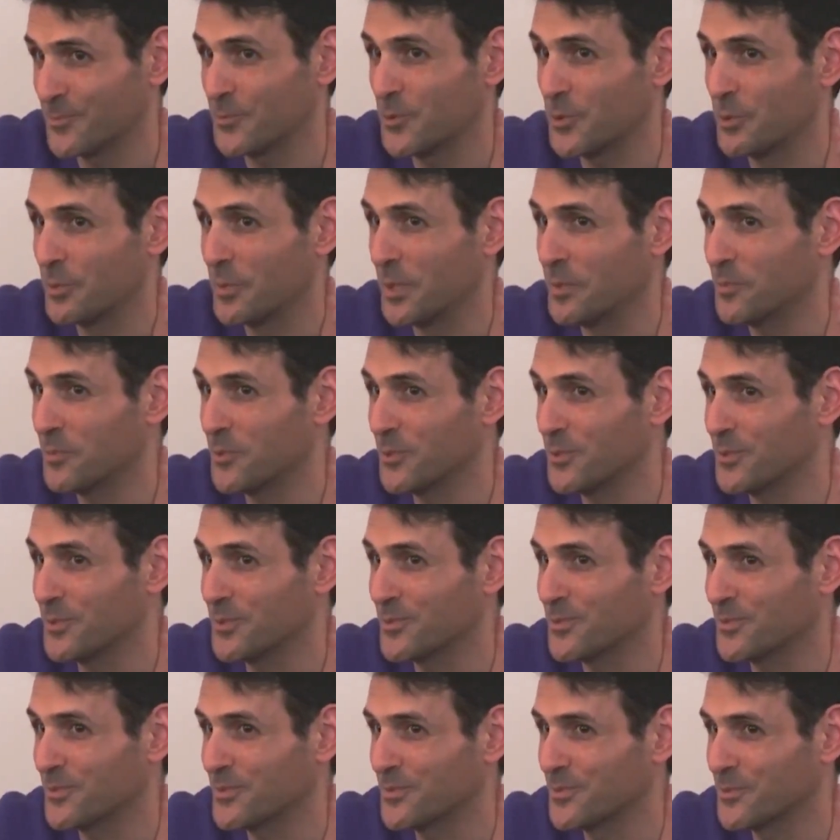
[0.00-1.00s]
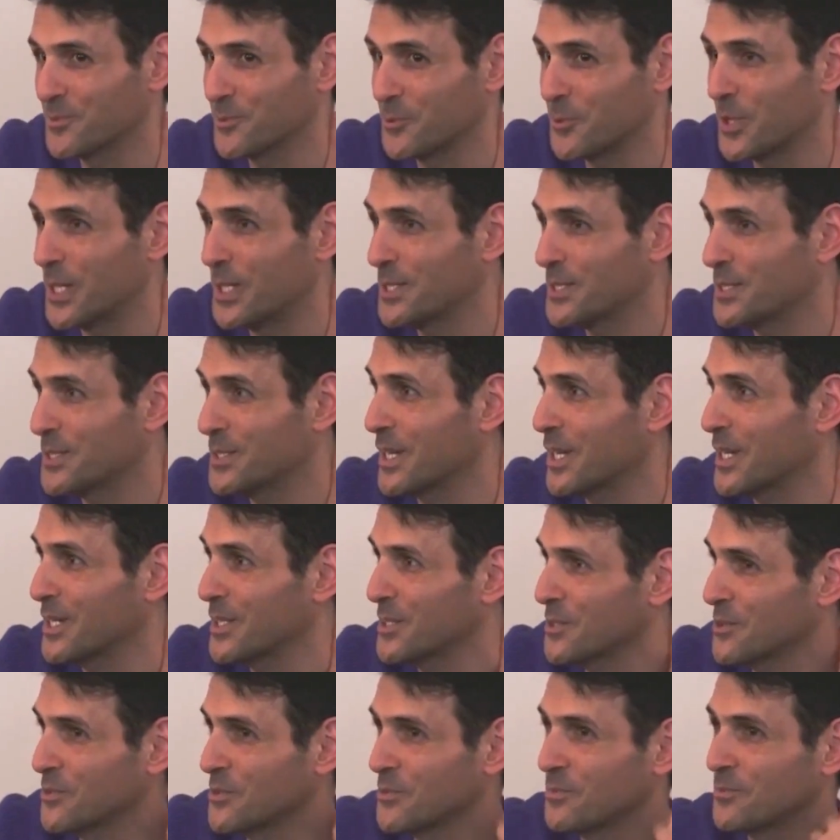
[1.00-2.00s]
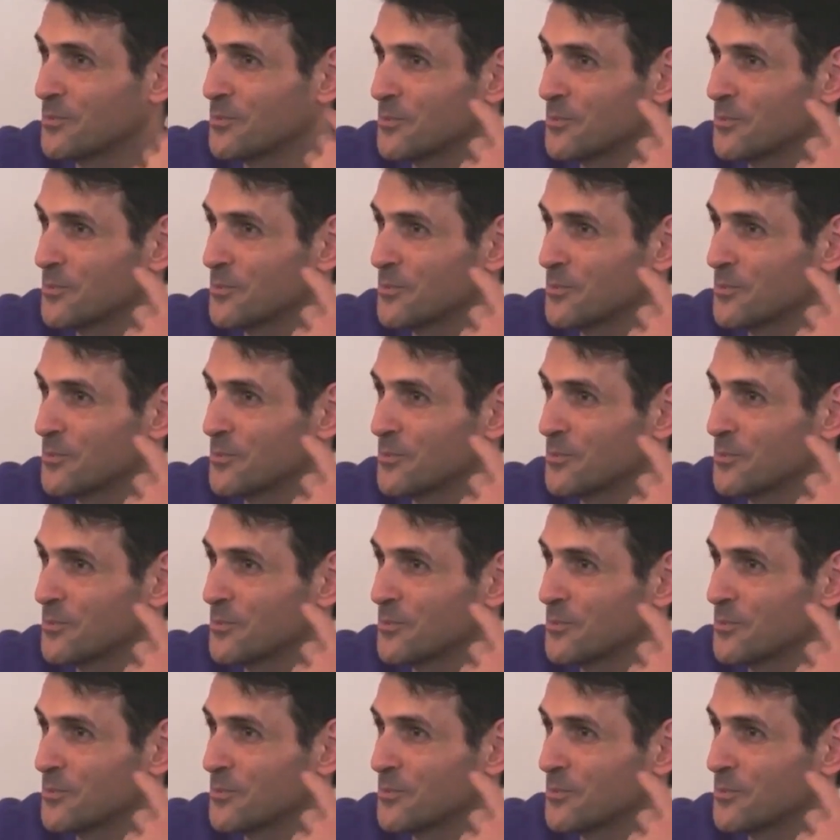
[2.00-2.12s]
Remember? Right side,